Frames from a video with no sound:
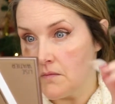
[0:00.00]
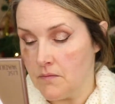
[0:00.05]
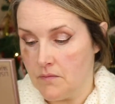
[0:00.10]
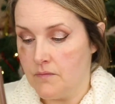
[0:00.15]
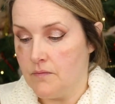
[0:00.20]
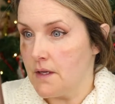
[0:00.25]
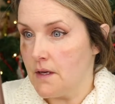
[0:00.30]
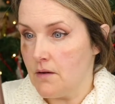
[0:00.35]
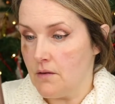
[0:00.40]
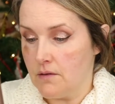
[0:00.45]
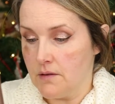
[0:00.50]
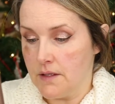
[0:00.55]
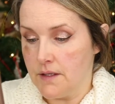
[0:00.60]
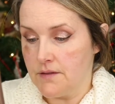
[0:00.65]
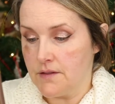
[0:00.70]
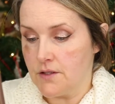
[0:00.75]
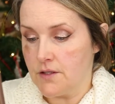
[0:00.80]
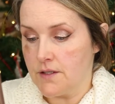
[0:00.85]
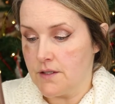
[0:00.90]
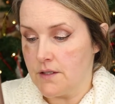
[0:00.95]
See how it
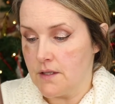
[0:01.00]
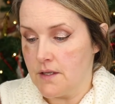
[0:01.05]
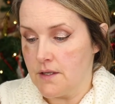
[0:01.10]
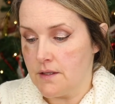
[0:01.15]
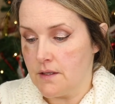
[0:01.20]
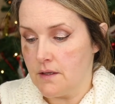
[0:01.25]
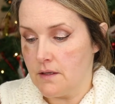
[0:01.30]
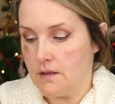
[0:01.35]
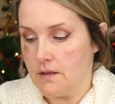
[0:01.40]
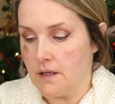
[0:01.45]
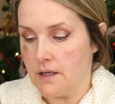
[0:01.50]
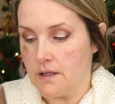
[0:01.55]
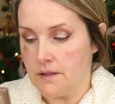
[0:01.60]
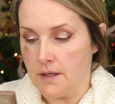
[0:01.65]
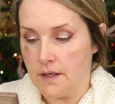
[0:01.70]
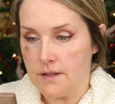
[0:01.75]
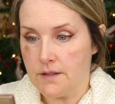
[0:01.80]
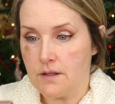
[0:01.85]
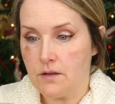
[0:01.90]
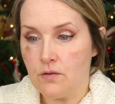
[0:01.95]
leaves just nice, like a
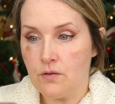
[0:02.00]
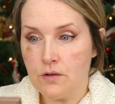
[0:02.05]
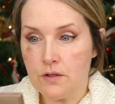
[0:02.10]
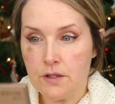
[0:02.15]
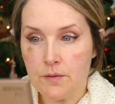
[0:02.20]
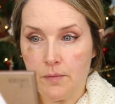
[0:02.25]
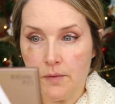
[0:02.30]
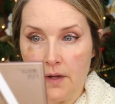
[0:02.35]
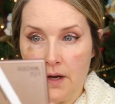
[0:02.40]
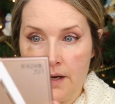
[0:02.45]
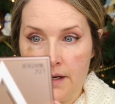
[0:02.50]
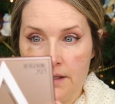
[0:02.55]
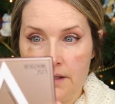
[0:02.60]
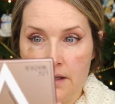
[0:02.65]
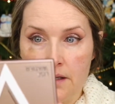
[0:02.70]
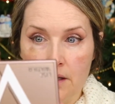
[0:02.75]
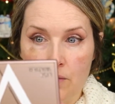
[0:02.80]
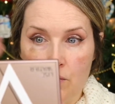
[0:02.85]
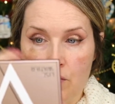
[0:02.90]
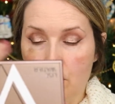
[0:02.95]
nice crisp
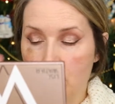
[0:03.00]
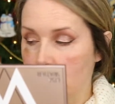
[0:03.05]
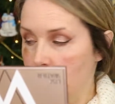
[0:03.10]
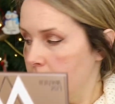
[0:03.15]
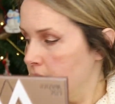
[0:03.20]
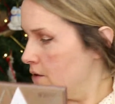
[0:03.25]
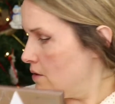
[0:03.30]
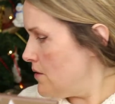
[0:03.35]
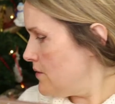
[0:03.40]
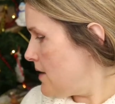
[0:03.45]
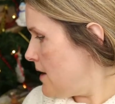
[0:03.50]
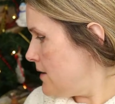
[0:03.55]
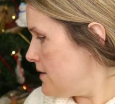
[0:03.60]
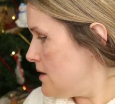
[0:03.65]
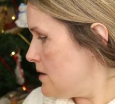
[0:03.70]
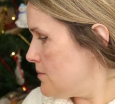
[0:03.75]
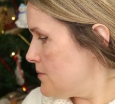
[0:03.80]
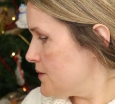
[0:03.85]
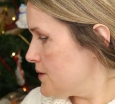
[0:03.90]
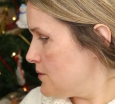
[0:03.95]
line, and then we'll clean all
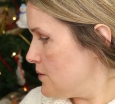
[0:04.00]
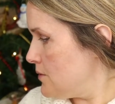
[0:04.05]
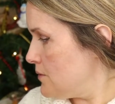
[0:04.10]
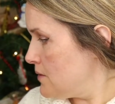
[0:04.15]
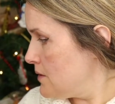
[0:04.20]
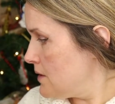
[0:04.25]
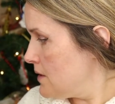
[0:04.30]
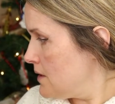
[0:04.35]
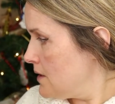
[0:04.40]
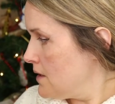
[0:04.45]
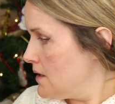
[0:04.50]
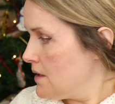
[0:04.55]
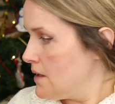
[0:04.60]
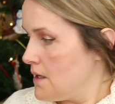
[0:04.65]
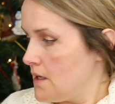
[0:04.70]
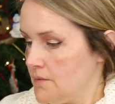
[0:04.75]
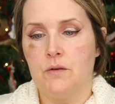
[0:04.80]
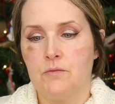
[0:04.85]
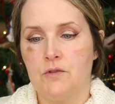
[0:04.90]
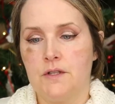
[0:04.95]
that up. So
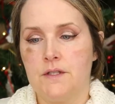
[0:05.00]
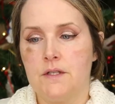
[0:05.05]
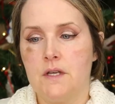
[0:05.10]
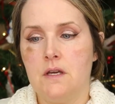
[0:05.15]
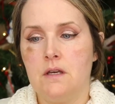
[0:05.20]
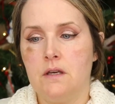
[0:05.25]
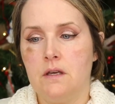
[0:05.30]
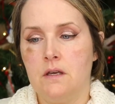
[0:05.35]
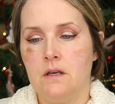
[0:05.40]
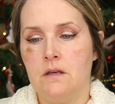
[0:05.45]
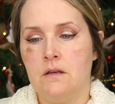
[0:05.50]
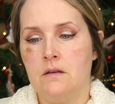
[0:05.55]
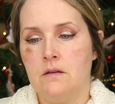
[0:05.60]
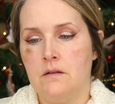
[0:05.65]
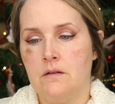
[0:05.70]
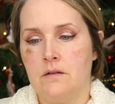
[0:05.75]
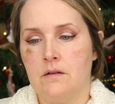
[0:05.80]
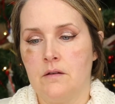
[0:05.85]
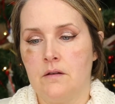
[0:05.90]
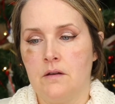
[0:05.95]
I'm just
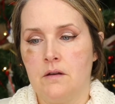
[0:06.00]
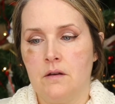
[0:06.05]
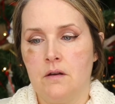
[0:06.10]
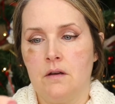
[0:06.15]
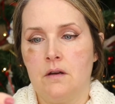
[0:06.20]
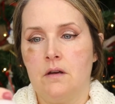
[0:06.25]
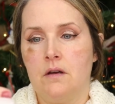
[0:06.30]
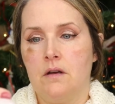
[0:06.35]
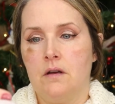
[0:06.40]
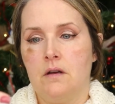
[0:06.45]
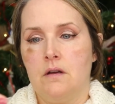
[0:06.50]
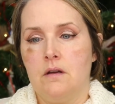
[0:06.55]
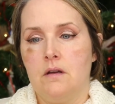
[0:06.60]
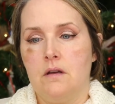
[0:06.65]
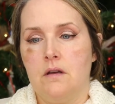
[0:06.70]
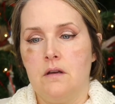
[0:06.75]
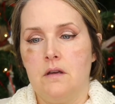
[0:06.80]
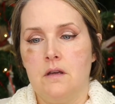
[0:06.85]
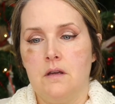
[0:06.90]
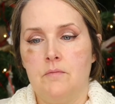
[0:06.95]
taking
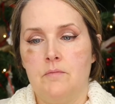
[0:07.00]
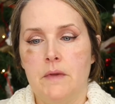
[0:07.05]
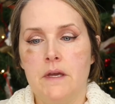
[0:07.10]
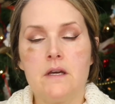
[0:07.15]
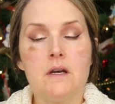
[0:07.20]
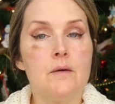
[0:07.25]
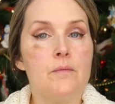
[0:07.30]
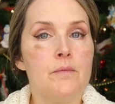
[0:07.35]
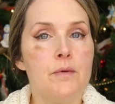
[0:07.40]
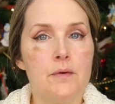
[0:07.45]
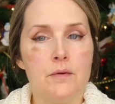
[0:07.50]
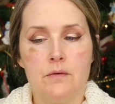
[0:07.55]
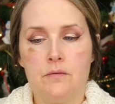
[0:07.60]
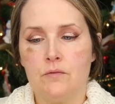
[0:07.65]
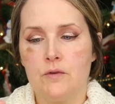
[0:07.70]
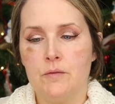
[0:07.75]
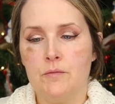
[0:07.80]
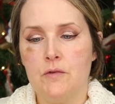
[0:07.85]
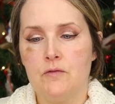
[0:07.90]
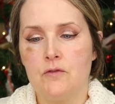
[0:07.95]
a makeup
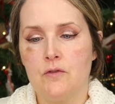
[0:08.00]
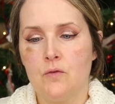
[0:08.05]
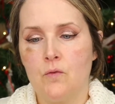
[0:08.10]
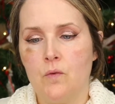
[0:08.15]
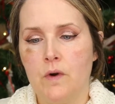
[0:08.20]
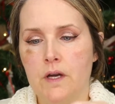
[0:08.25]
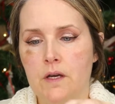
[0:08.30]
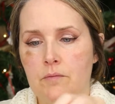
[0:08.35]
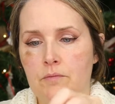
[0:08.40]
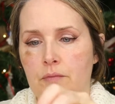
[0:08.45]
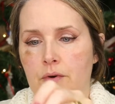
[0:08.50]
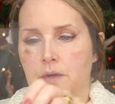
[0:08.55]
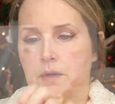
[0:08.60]
remover wipe.